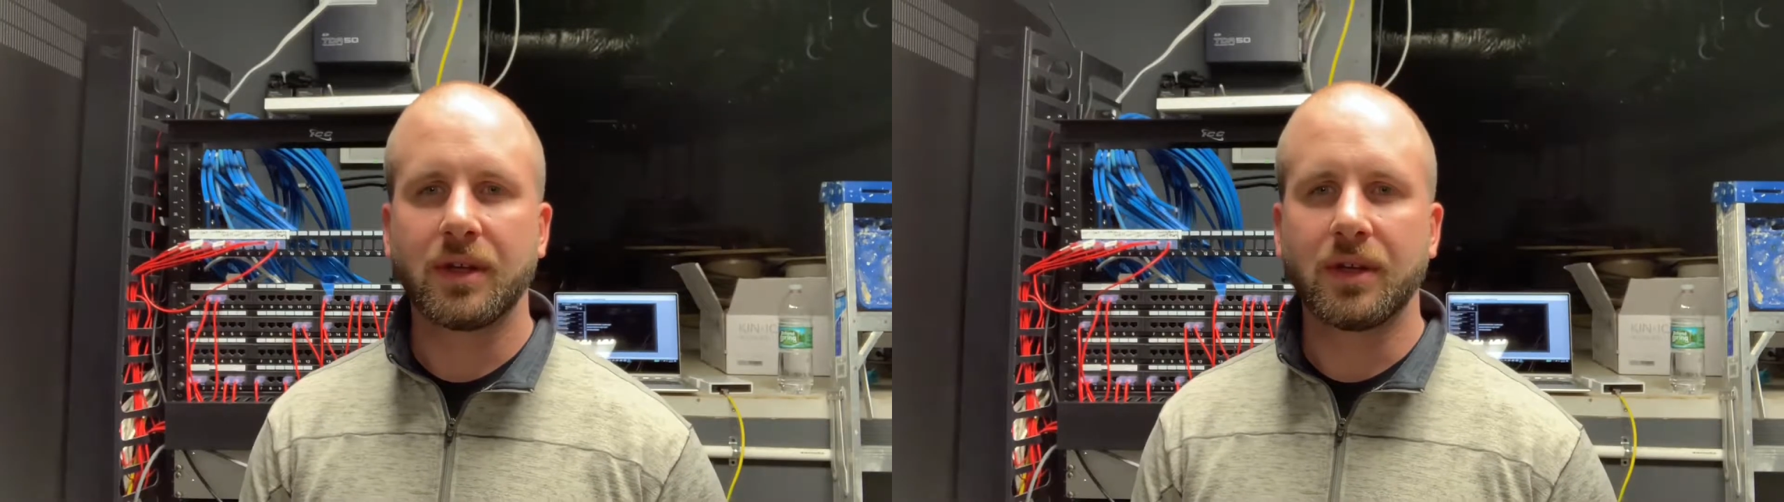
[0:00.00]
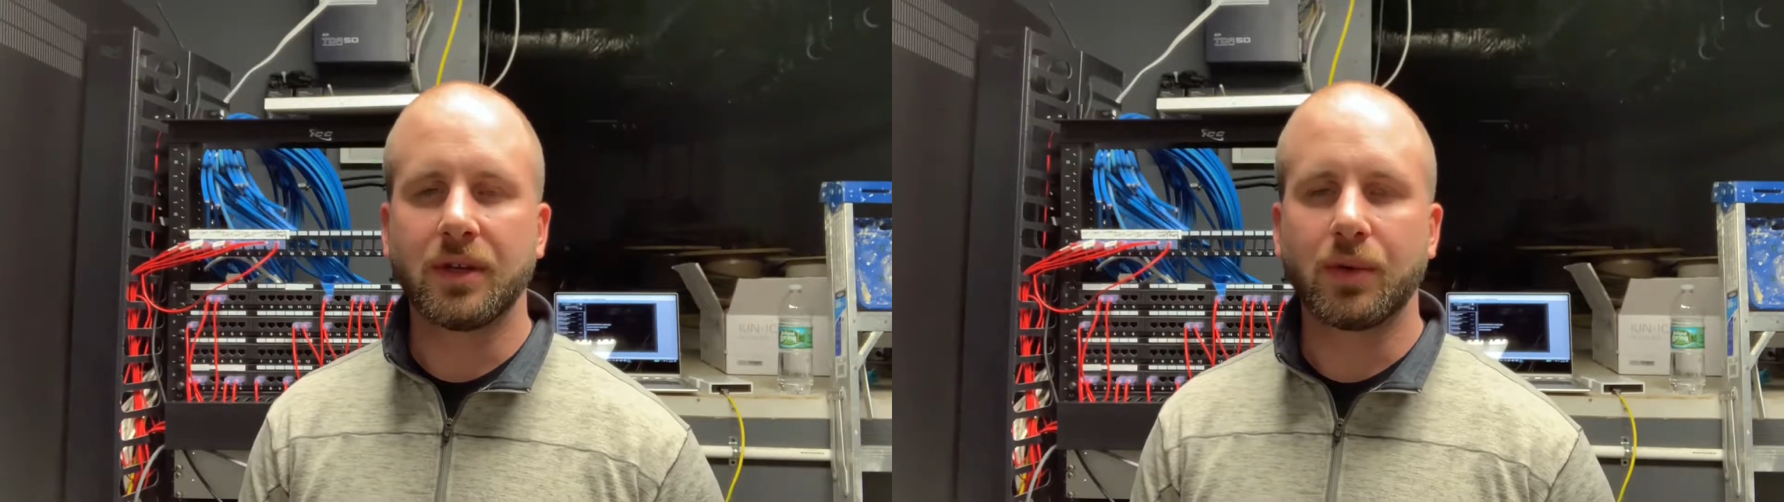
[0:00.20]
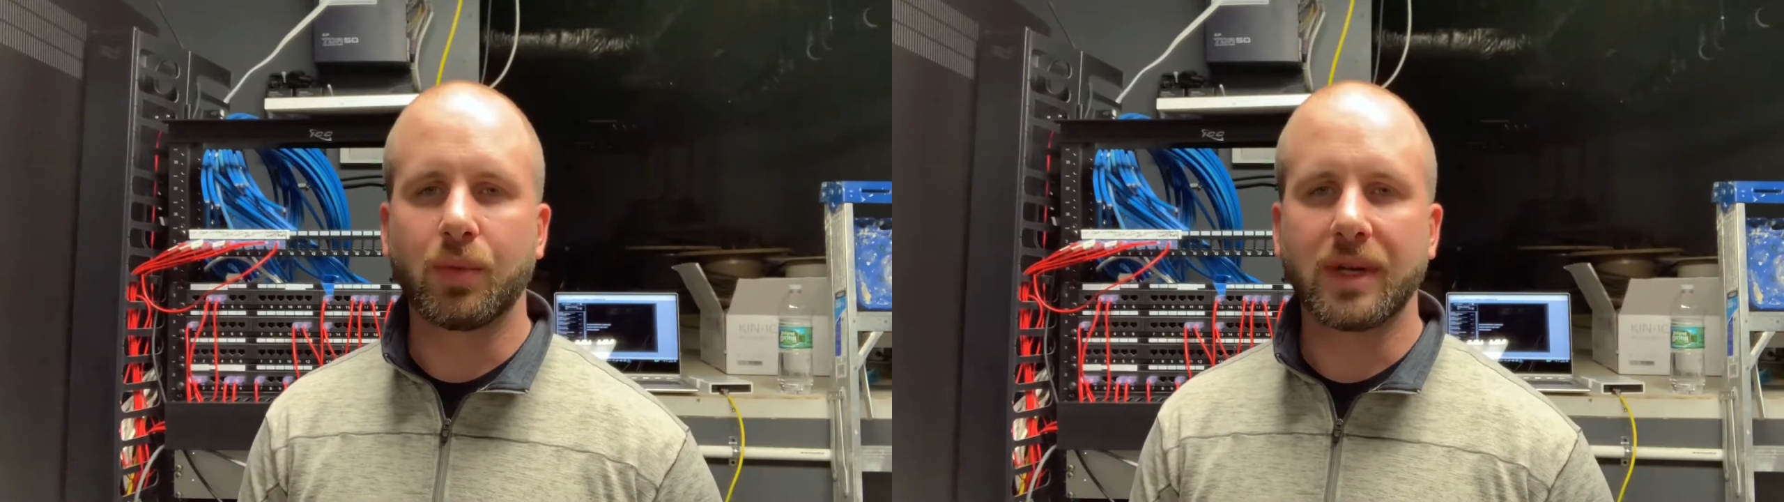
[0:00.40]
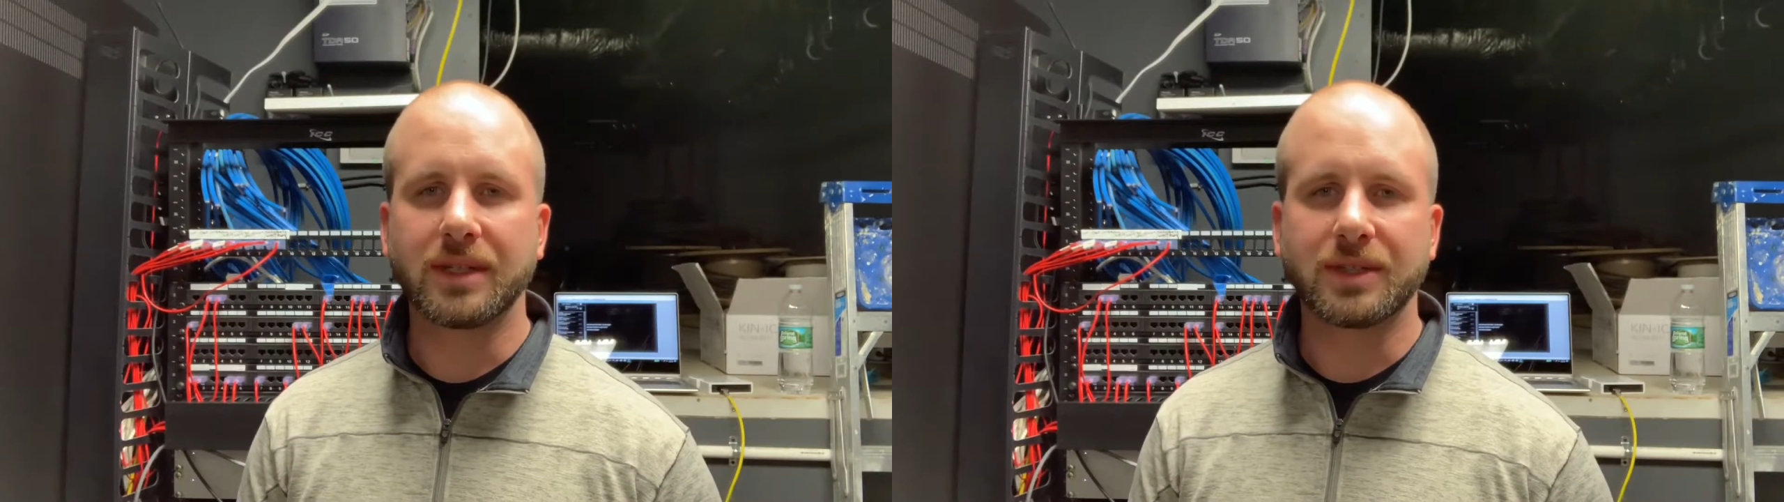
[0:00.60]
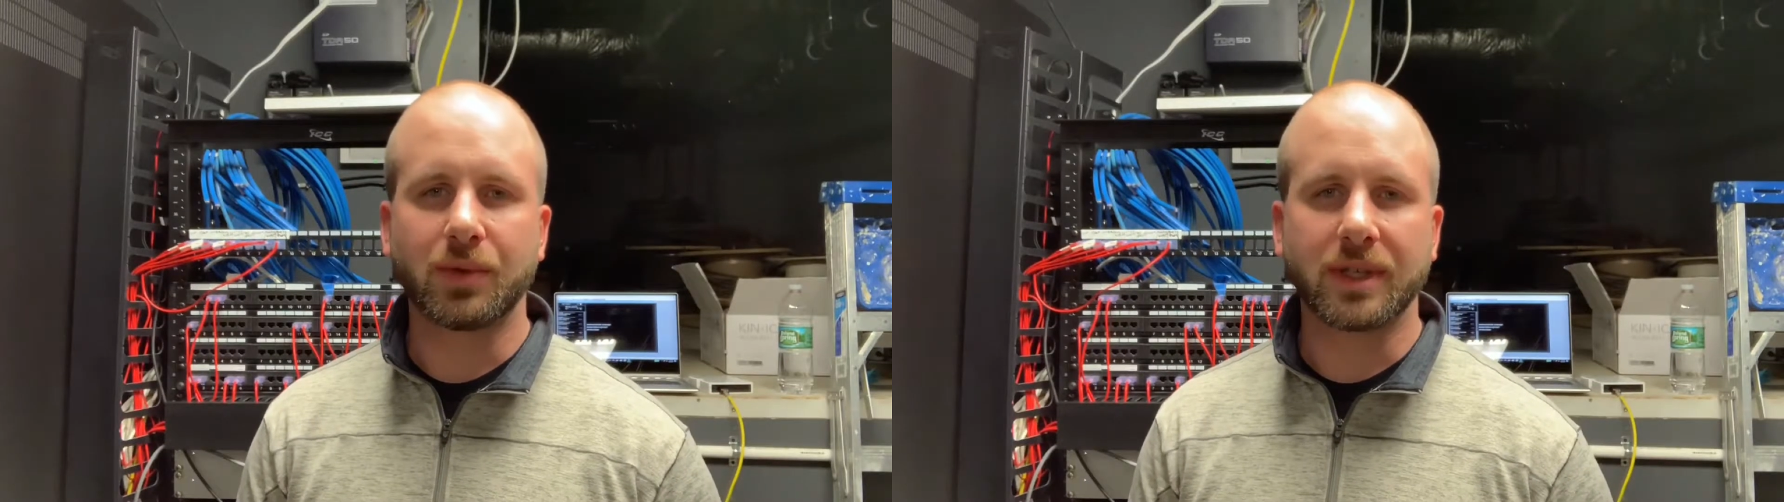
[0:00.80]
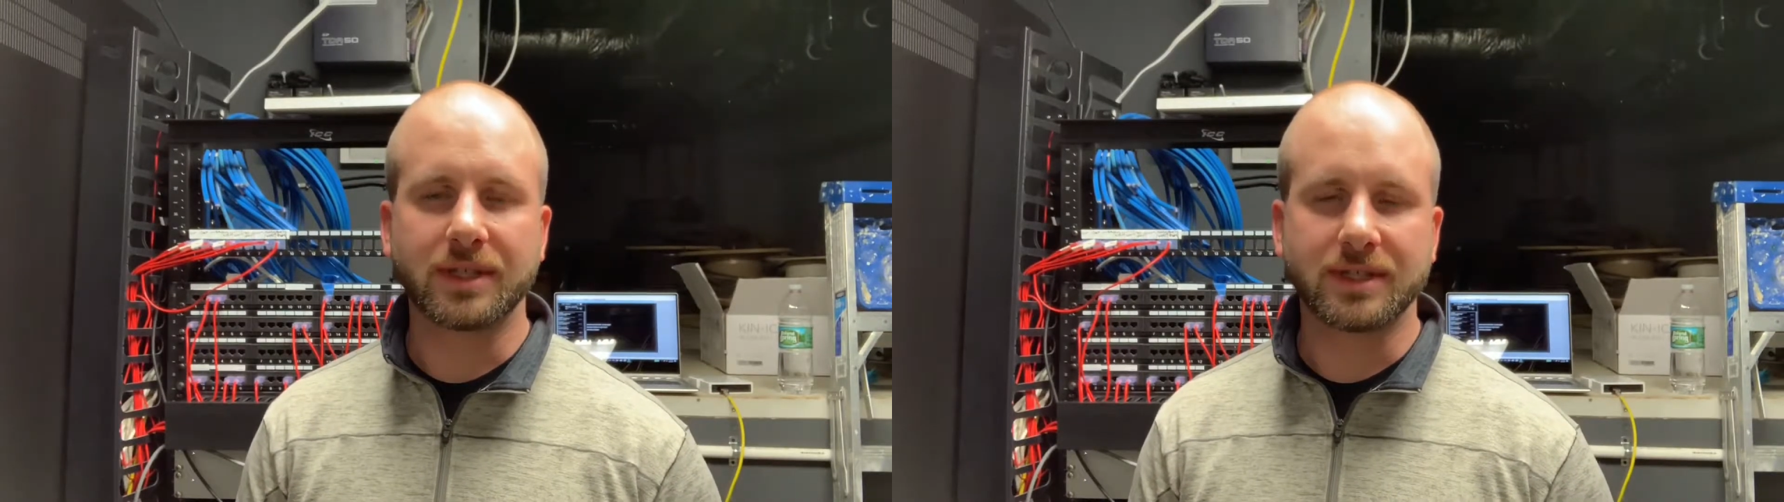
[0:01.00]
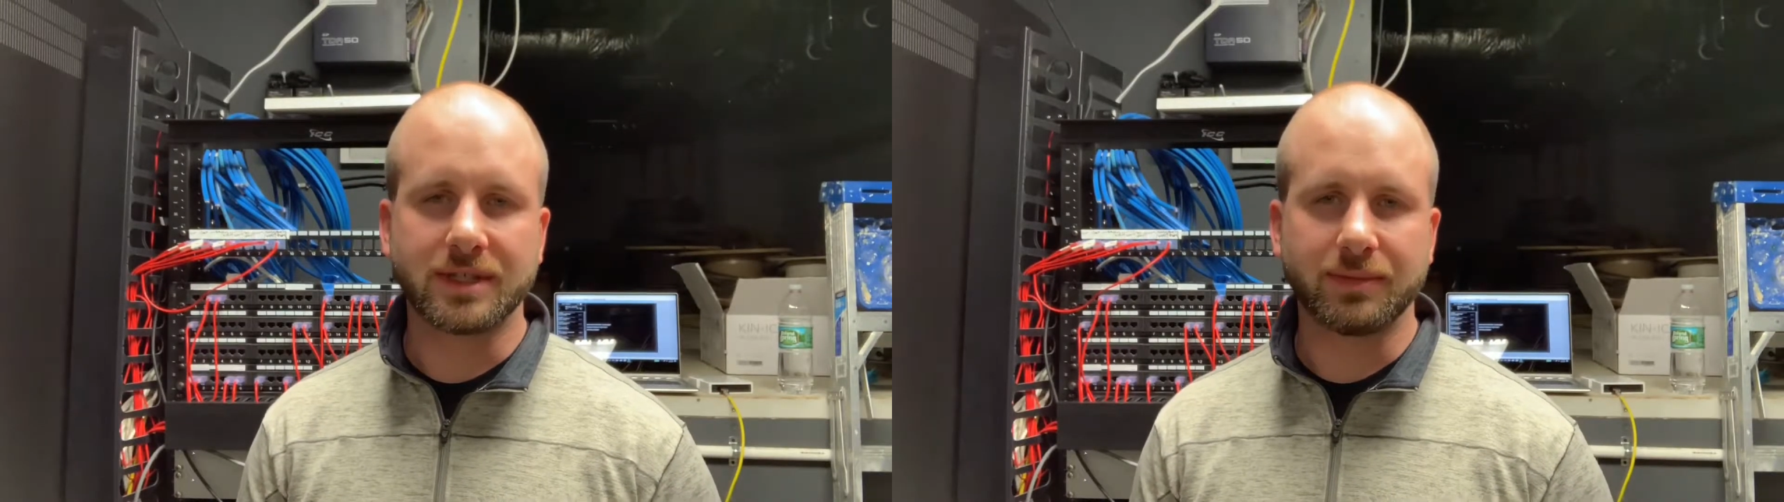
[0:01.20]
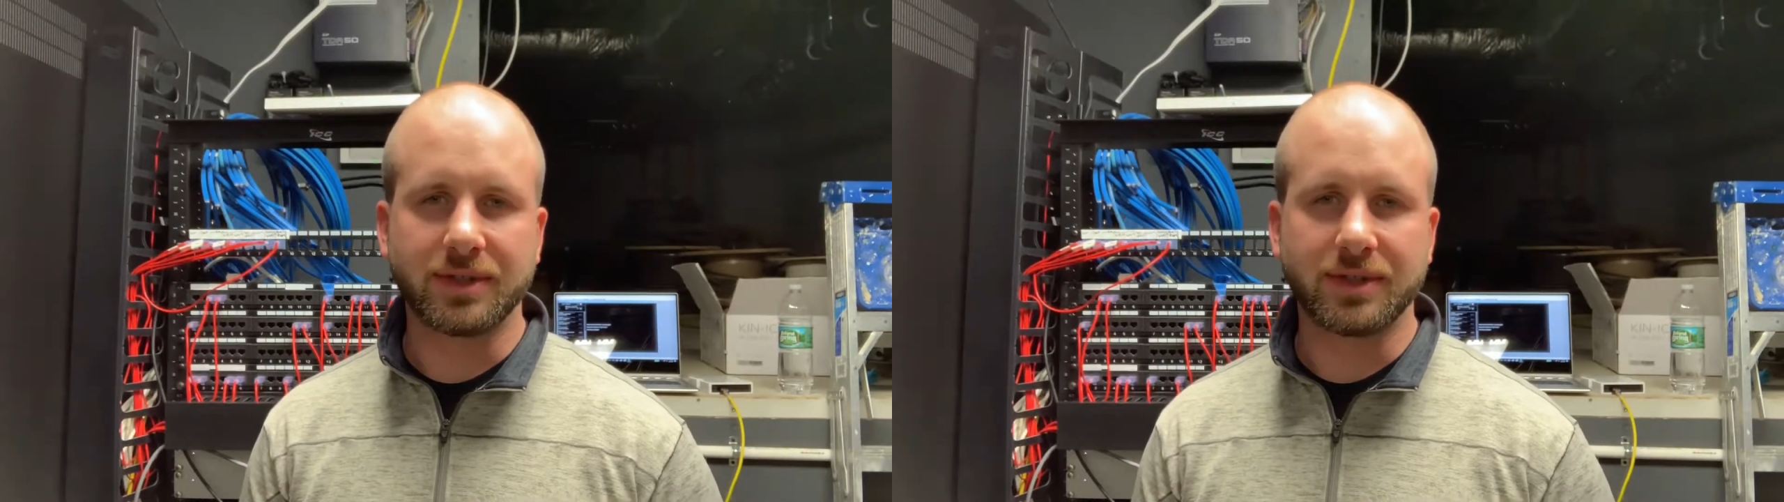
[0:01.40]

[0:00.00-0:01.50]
you know, went into work into some